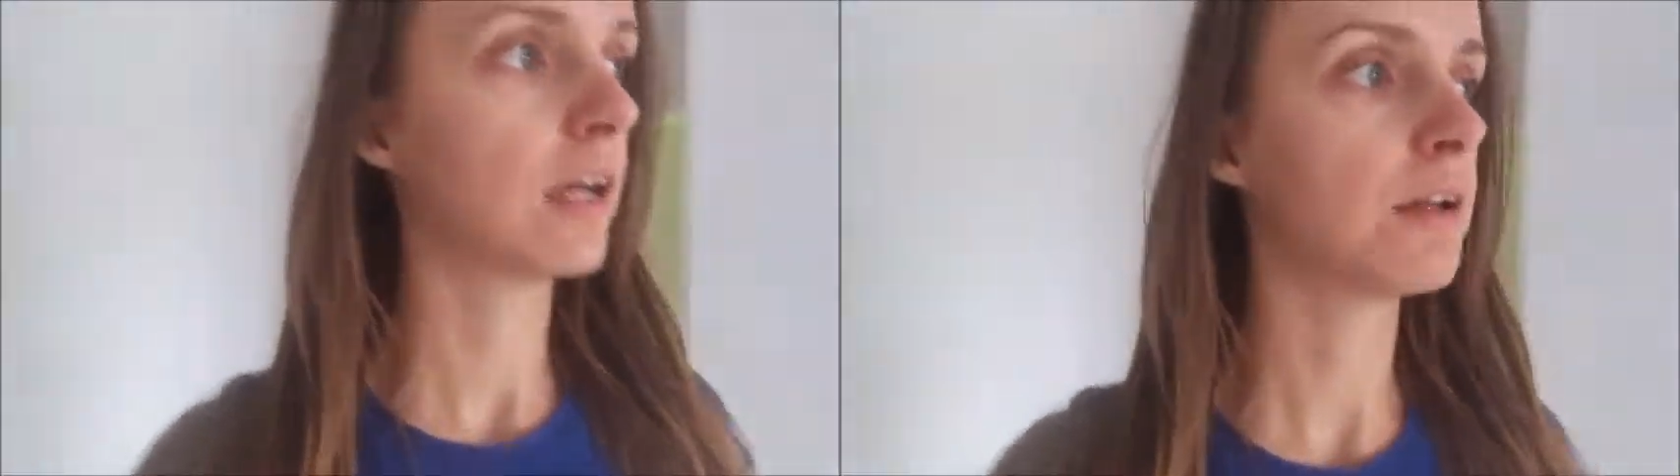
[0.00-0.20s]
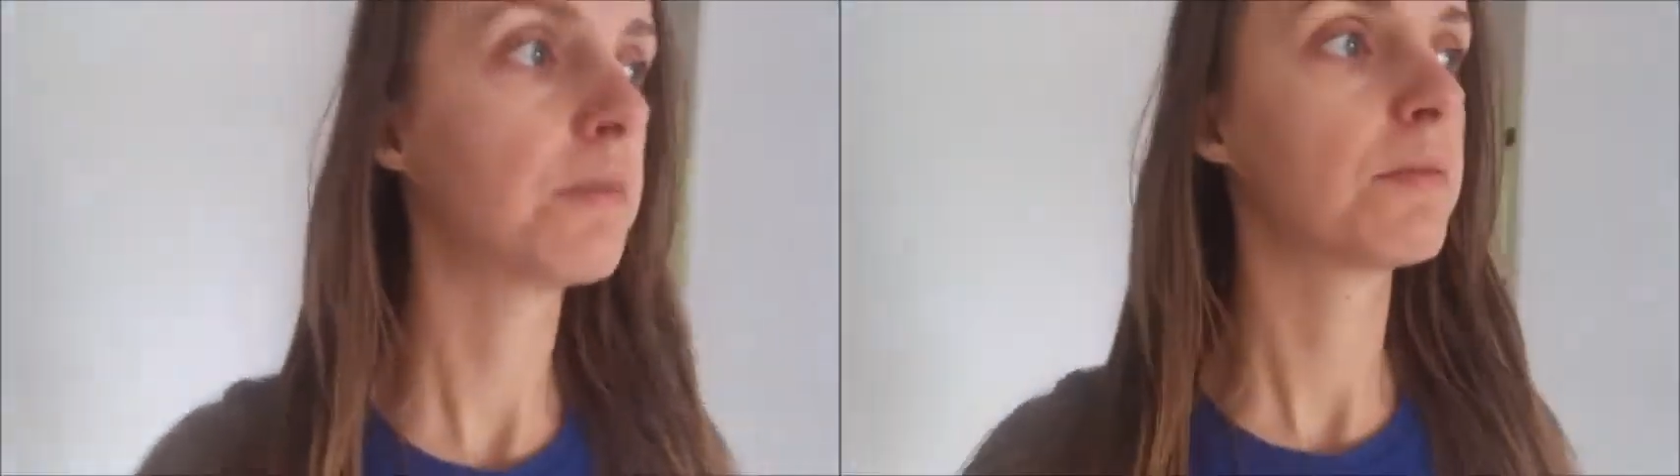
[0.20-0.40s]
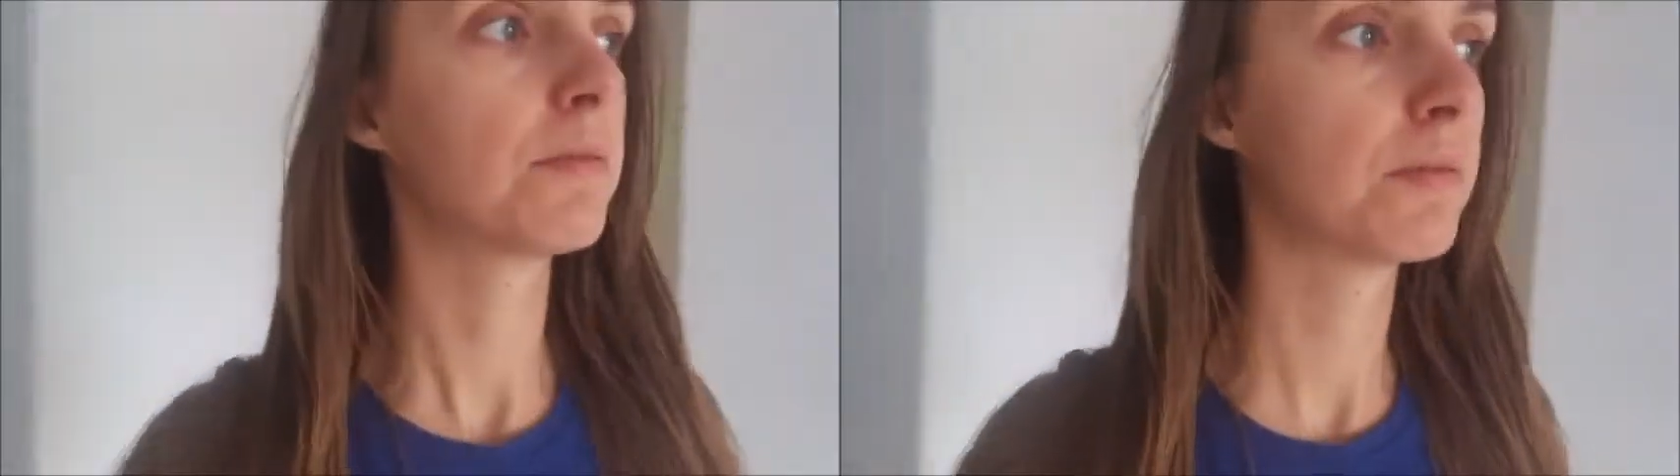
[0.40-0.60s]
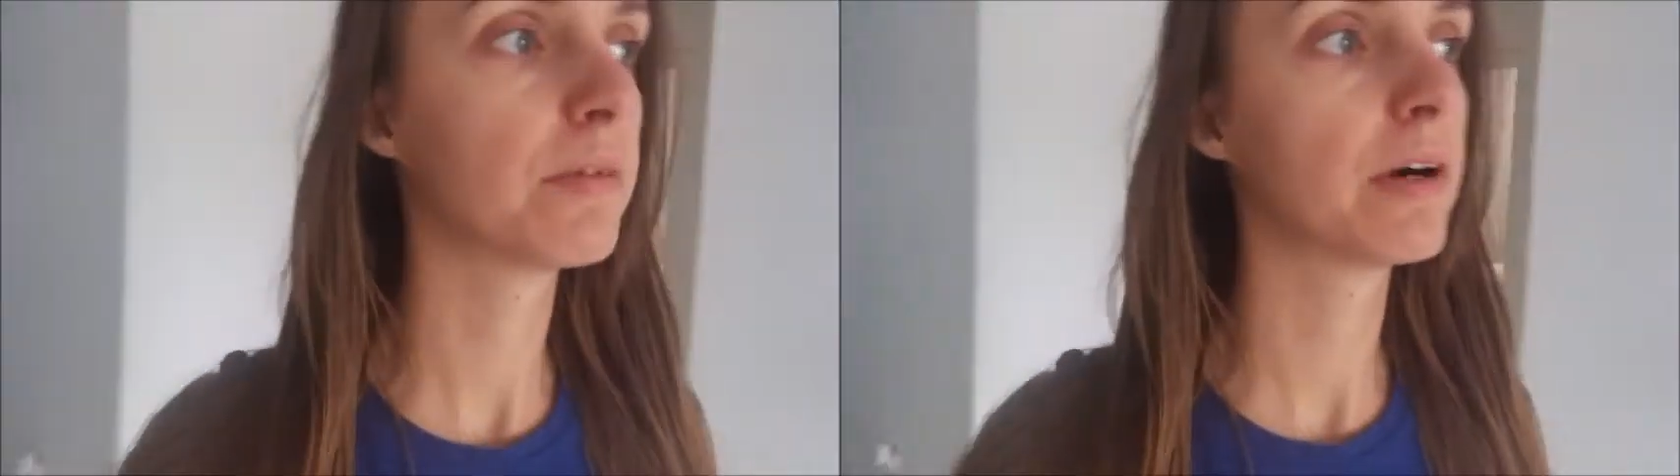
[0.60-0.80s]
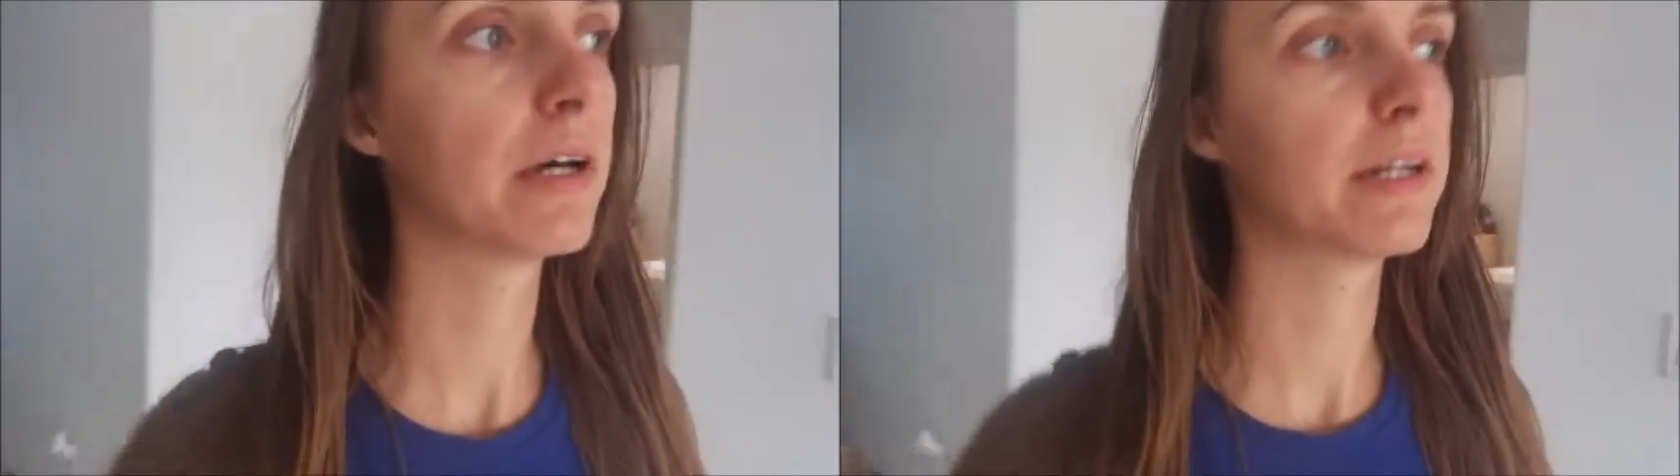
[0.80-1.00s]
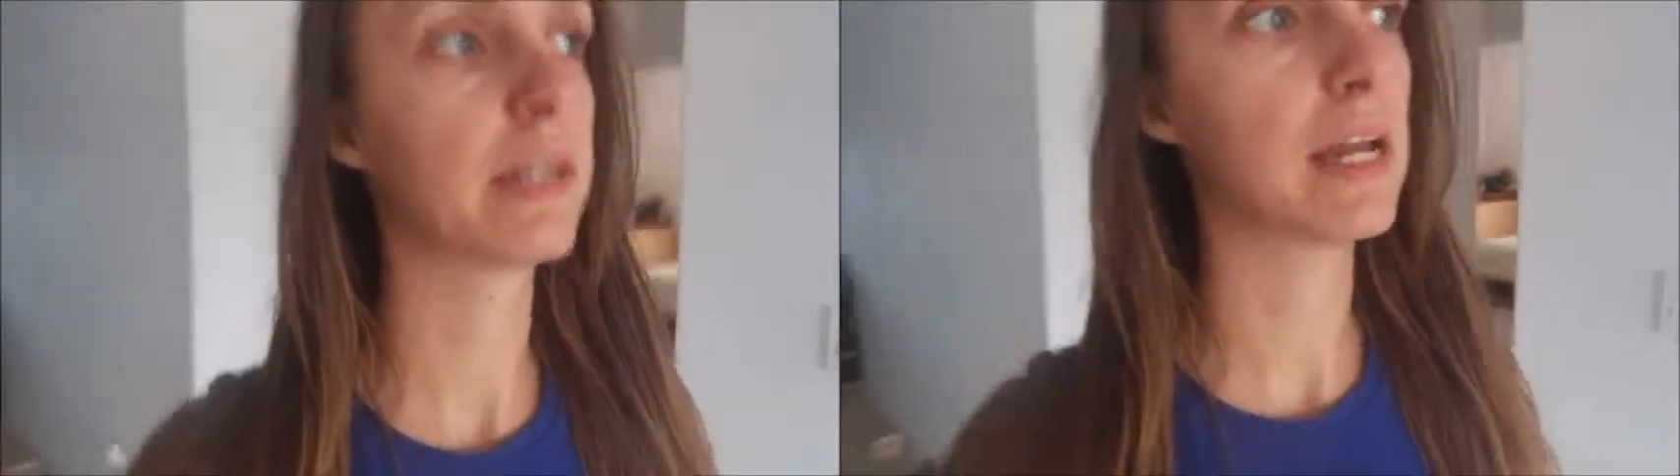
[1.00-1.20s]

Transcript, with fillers: And what?